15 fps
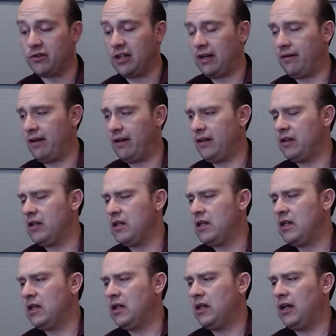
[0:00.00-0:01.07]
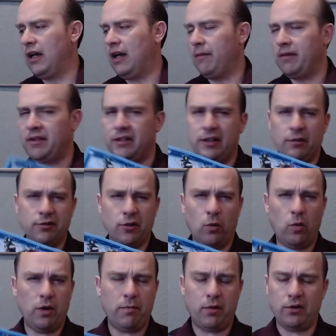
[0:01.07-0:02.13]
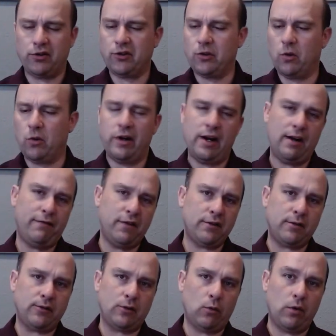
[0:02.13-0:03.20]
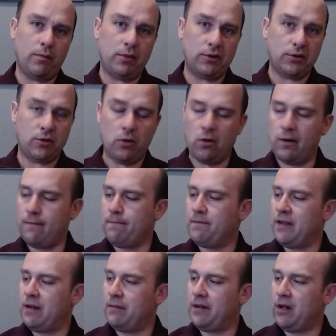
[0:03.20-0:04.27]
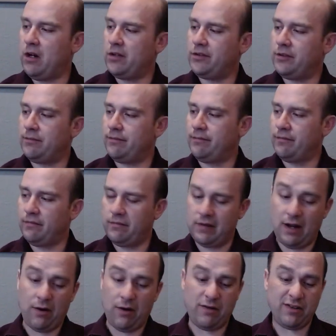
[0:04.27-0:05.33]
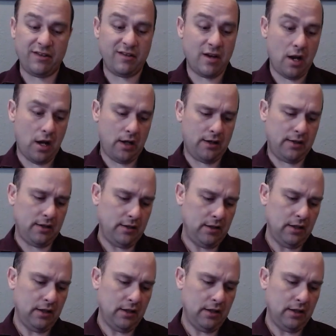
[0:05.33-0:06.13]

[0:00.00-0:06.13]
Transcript: state rather. Uh, but then there was a one per store. Now, if this was a one per store, that'd been awesome. However, it's not.